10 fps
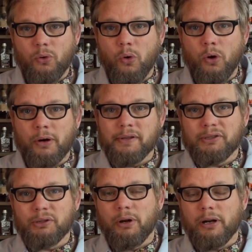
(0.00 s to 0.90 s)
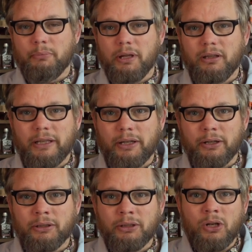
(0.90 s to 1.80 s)
or the 200
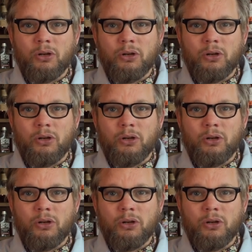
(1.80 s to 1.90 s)
milliliter,